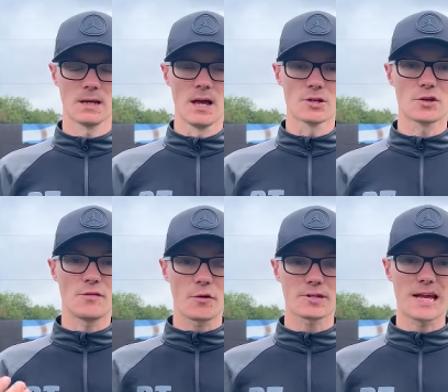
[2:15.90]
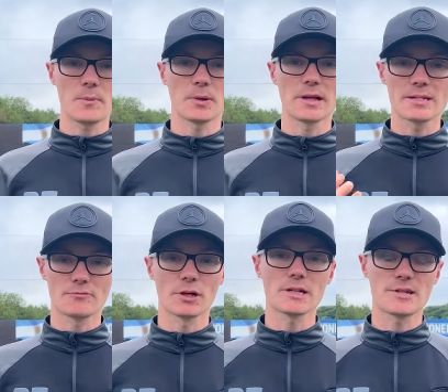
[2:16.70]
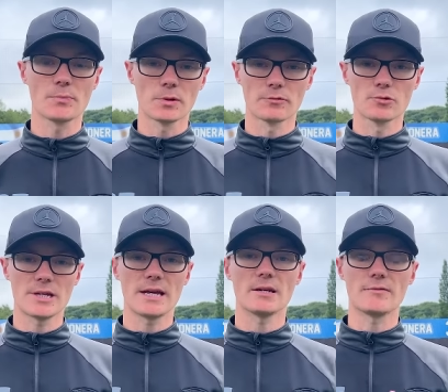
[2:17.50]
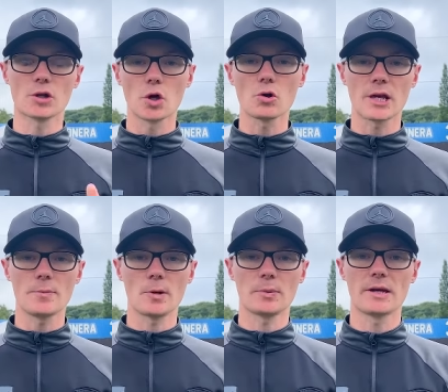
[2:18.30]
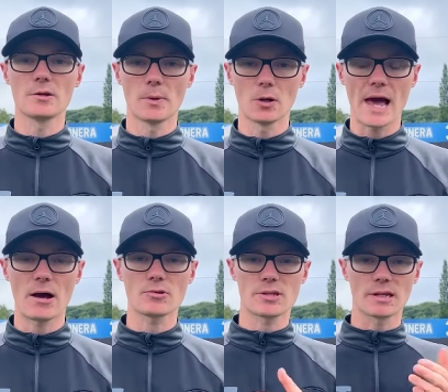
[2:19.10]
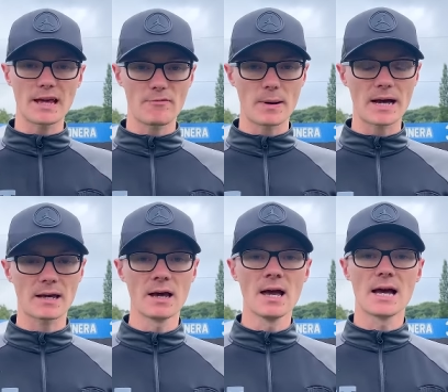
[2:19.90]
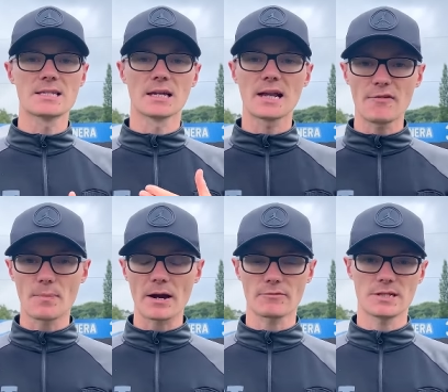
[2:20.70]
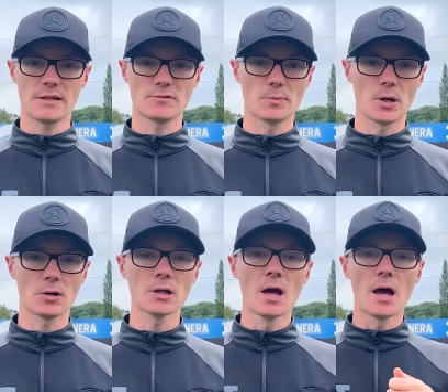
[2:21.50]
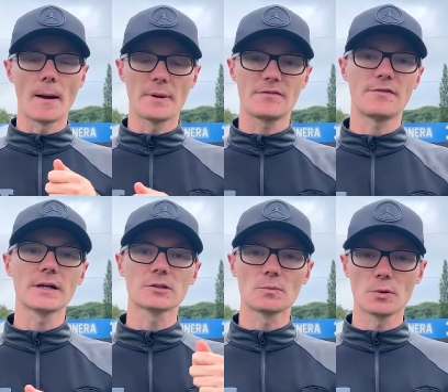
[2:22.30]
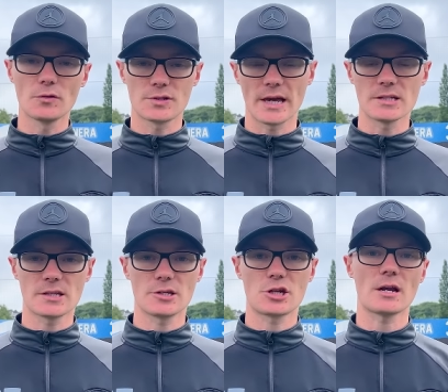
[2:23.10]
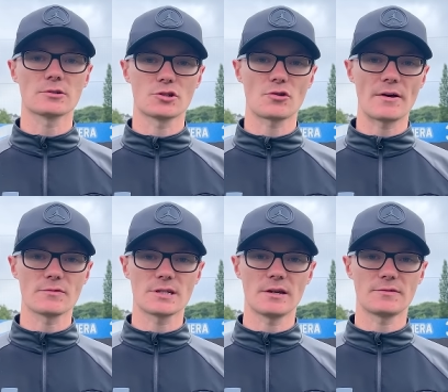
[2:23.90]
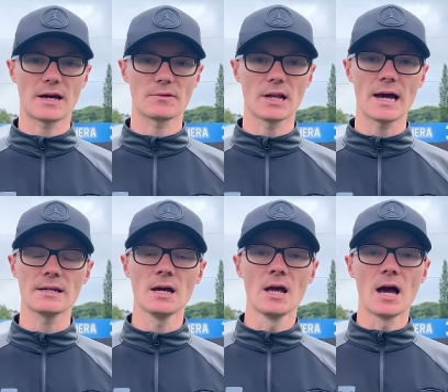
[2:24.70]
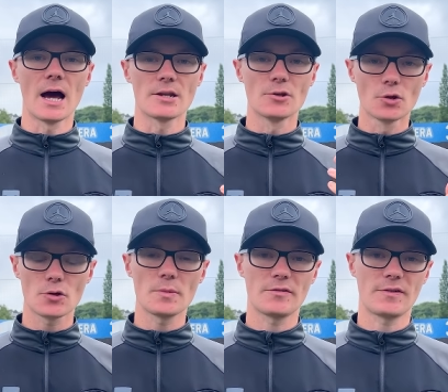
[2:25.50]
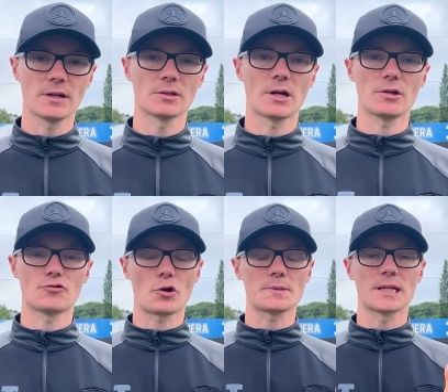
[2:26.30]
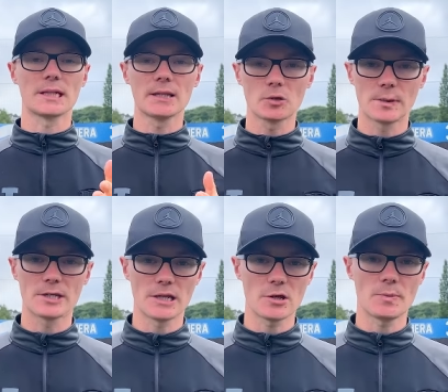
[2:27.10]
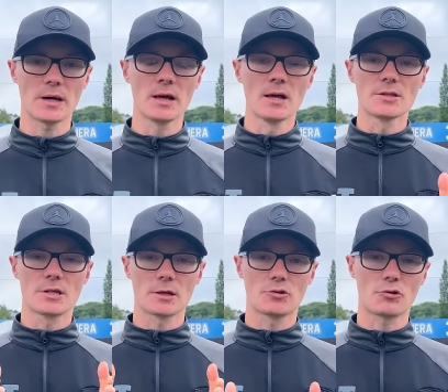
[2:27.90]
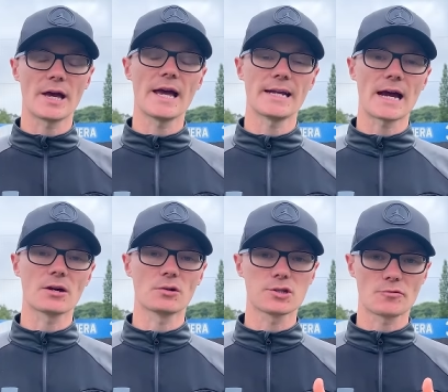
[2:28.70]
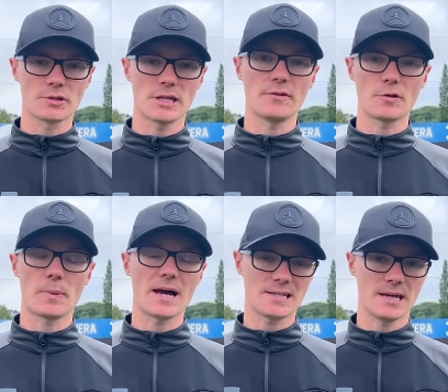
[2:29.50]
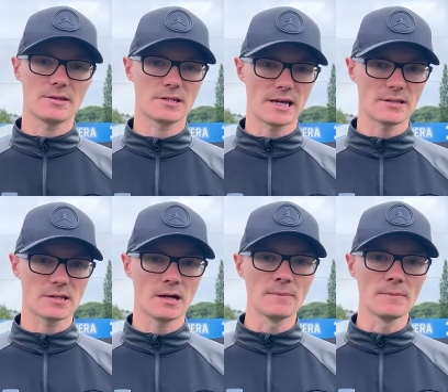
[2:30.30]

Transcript: So for example, here's a really simple routine of the goalkeeper playing the ball out to the left back. As the left back receives the ball, a midfielder moves into the channel to try and receive down the line and another midfielder drops a little bit deeper to create an angle to receive the pass in the centre.